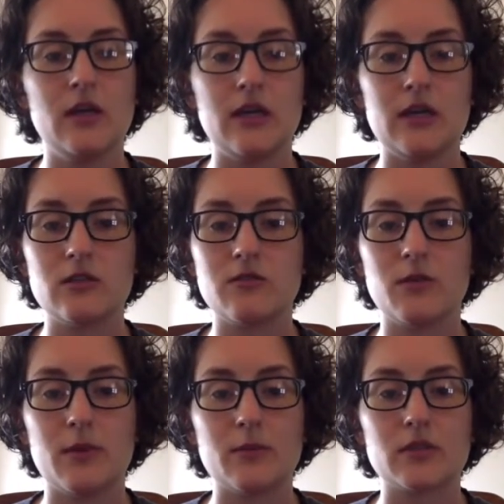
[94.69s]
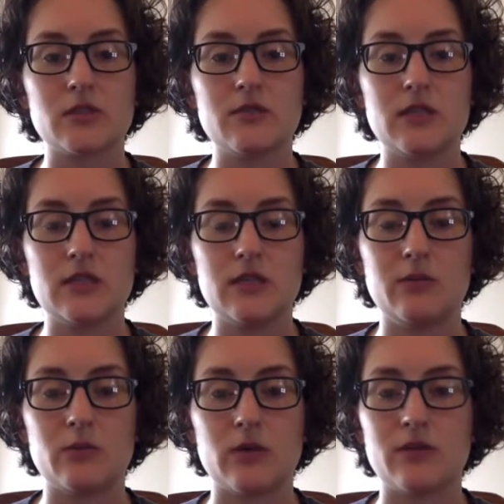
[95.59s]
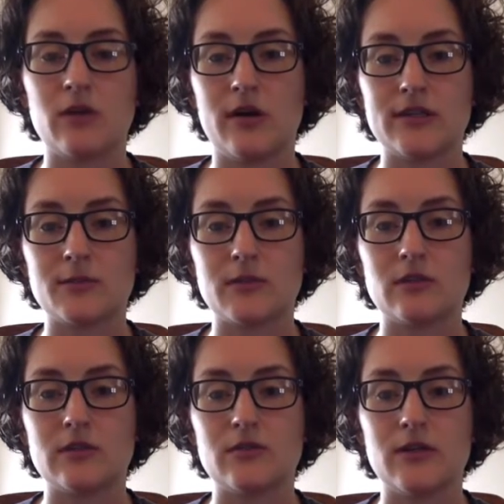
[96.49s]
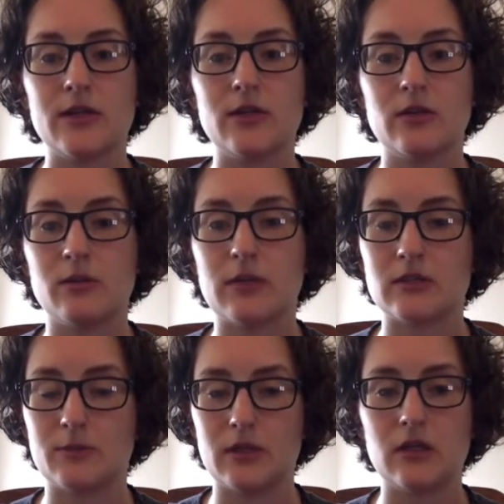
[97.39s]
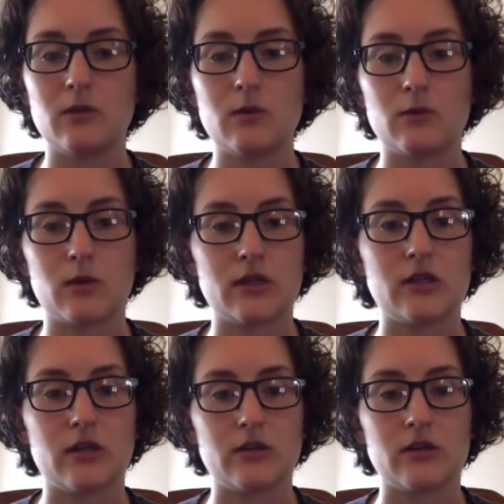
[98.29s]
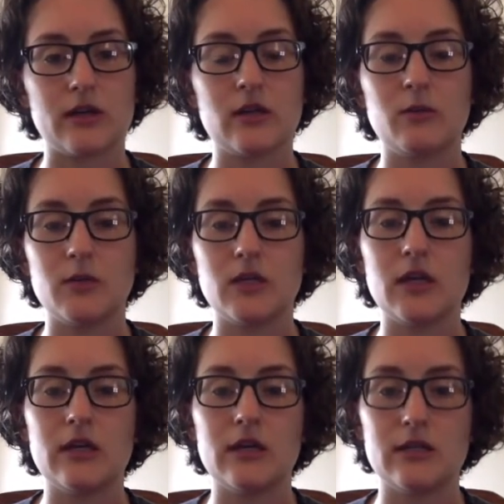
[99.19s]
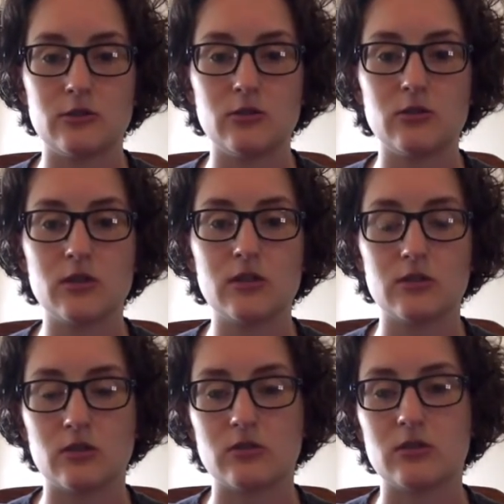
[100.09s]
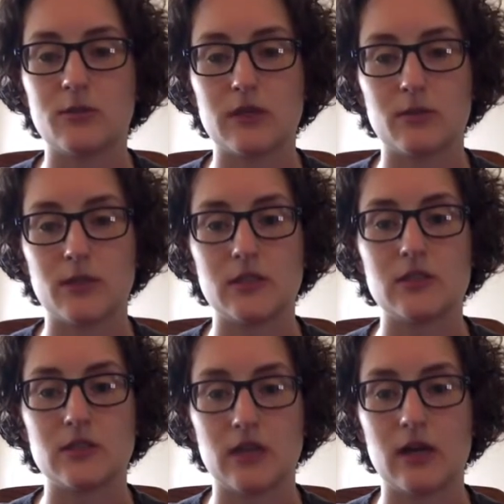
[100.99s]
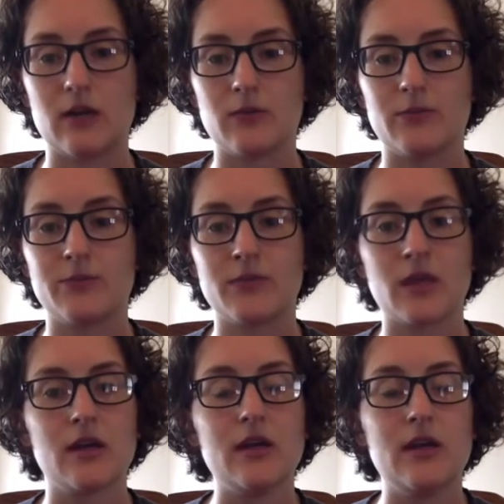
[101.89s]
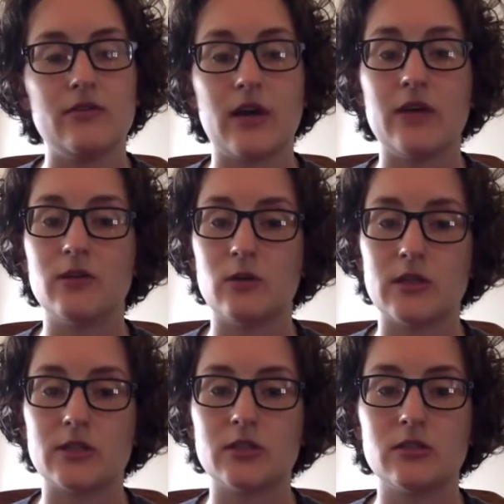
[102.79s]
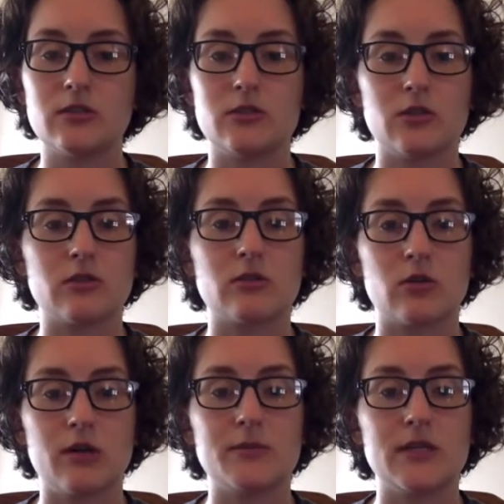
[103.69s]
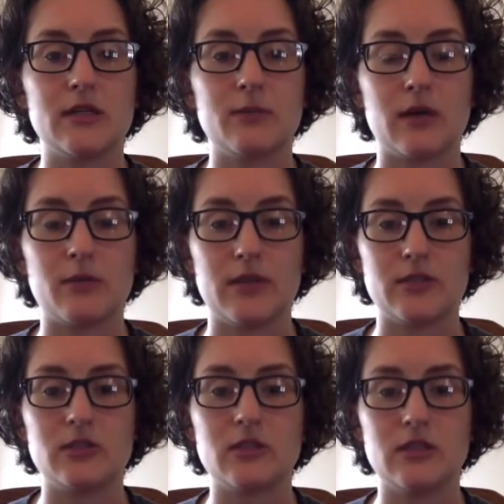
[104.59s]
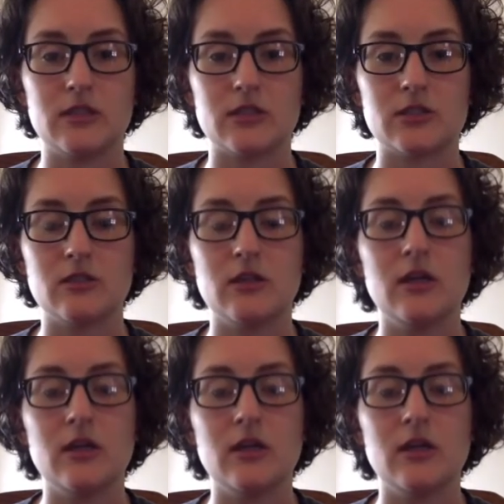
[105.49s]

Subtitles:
Each of the members of the team throughout the hospital is very good about speaking with one another and communicating issues or concerns about the patient's care. If I have a question, concern, or update about a patient's condition,